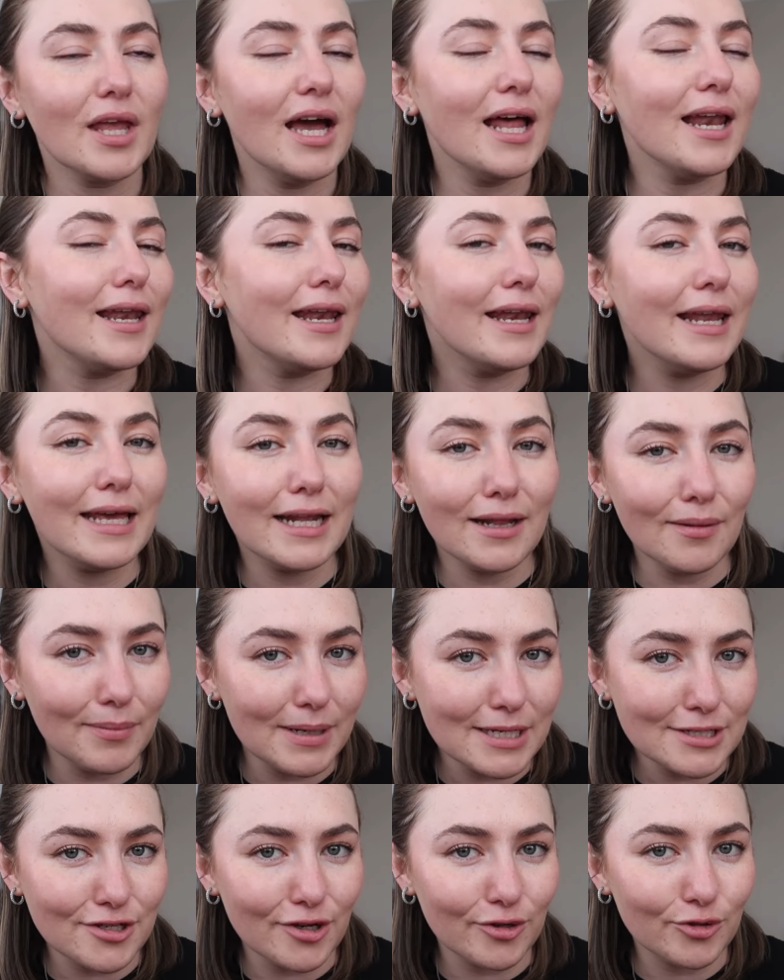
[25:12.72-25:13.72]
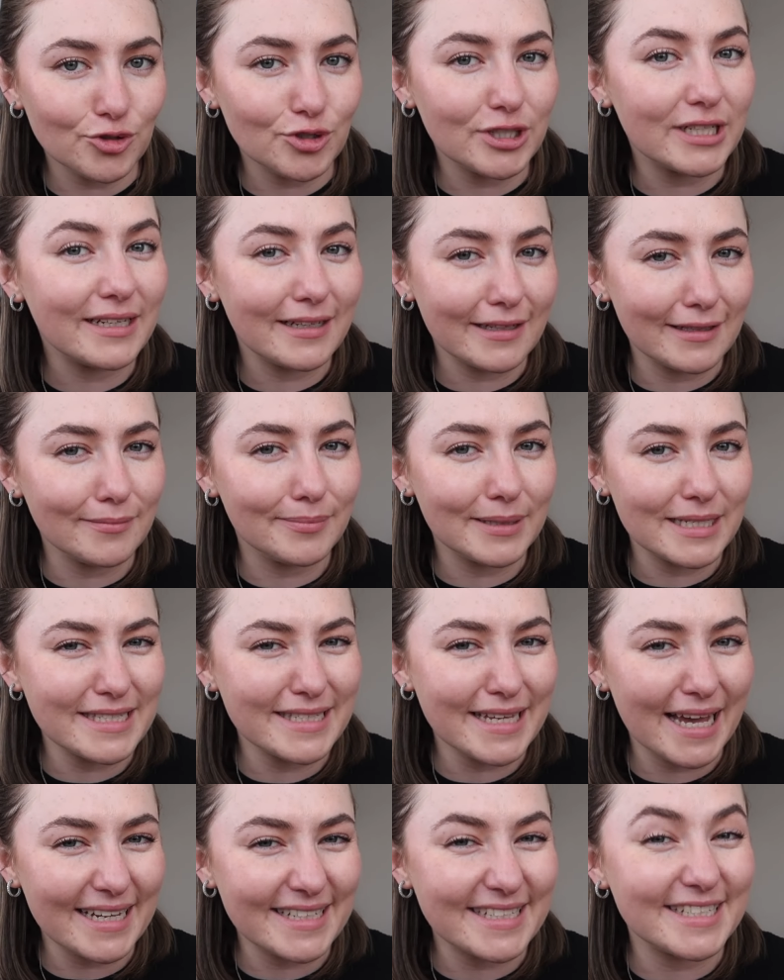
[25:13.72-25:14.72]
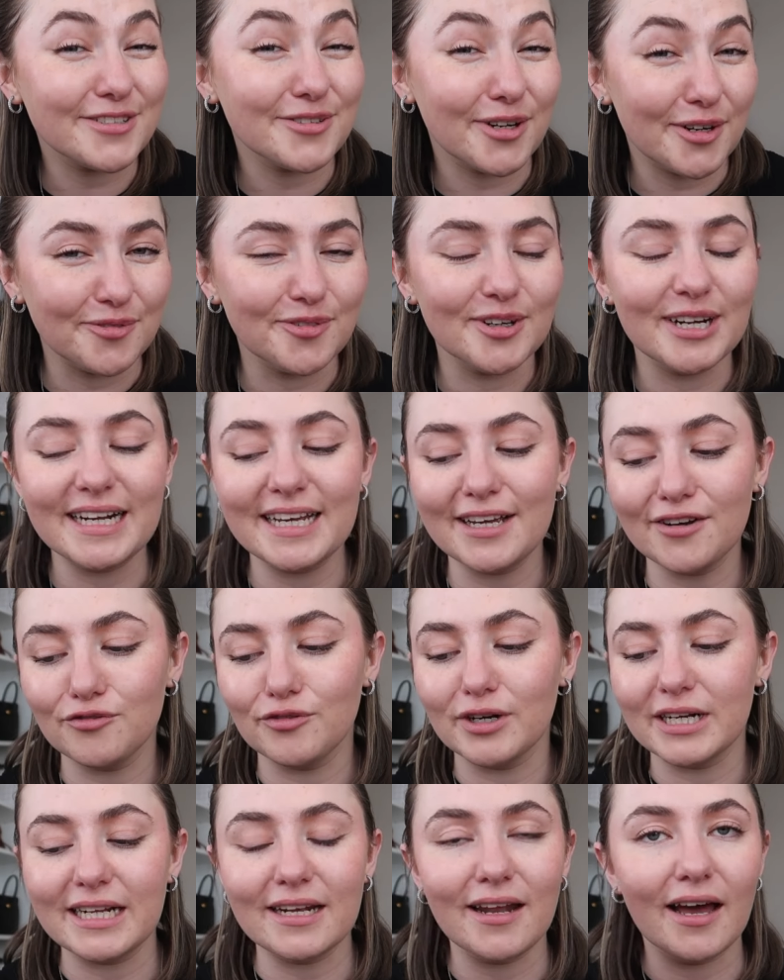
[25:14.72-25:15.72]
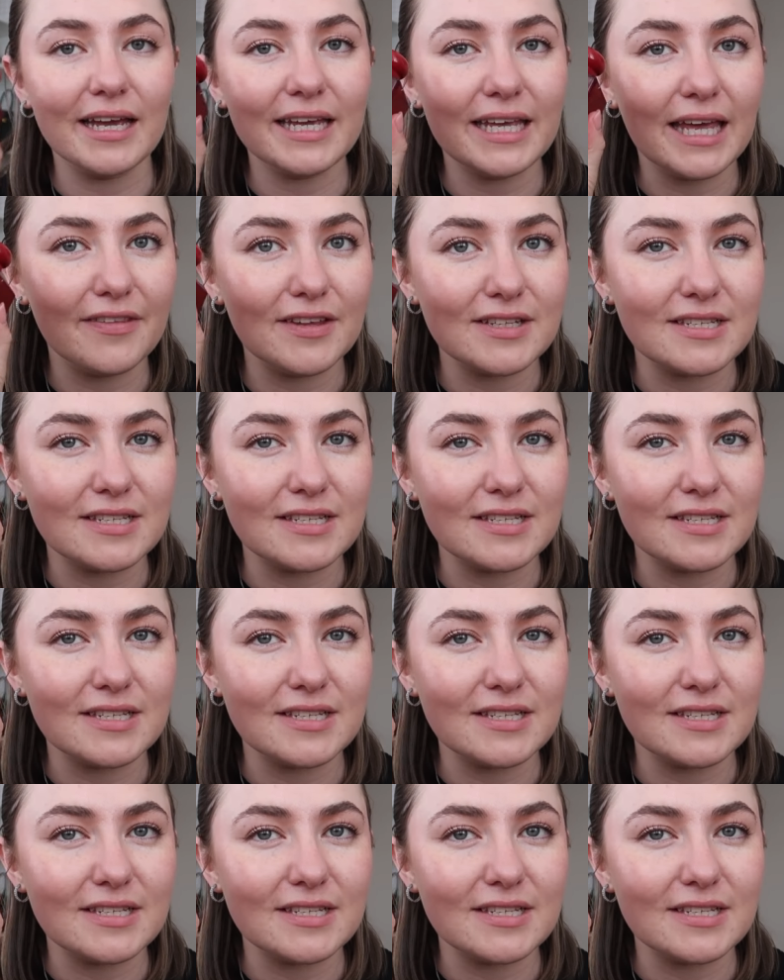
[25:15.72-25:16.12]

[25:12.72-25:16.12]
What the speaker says: a little bit sultry and a little bit sexy, so I really really like it.